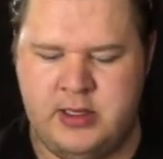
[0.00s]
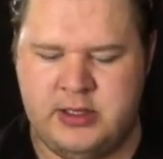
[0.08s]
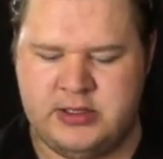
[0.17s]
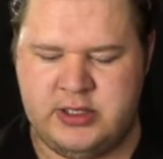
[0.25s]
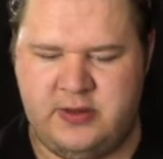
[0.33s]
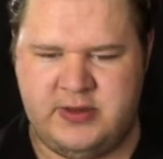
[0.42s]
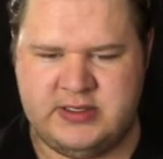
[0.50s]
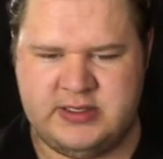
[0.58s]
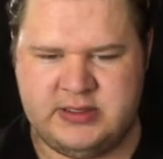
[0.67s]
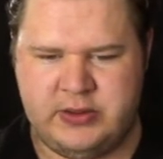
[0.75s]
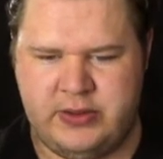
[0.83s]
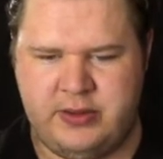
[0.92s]
So this
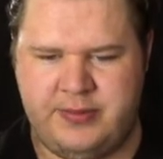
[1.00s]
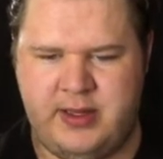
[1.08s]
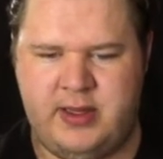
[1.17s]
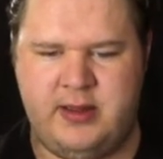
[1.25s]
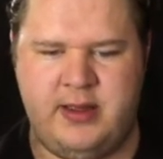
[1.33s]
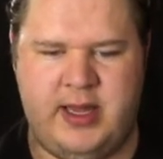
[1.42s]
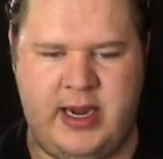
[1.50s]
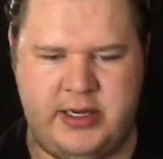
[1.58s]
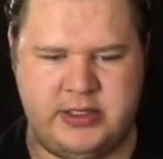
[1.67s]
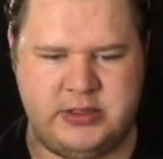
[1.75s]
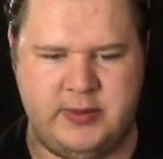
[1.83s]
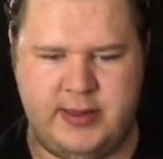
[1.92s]
is going to be
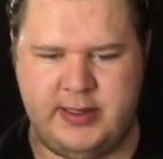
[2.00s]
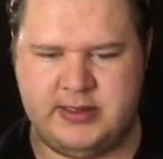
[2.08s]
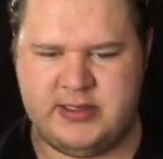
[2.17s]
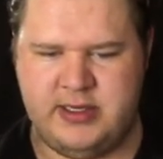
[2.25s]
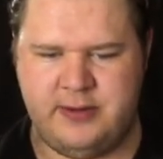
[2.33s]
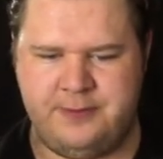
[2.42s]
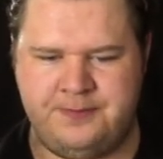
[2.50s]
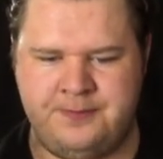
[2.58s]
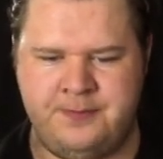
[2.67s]
characters 1 and 2.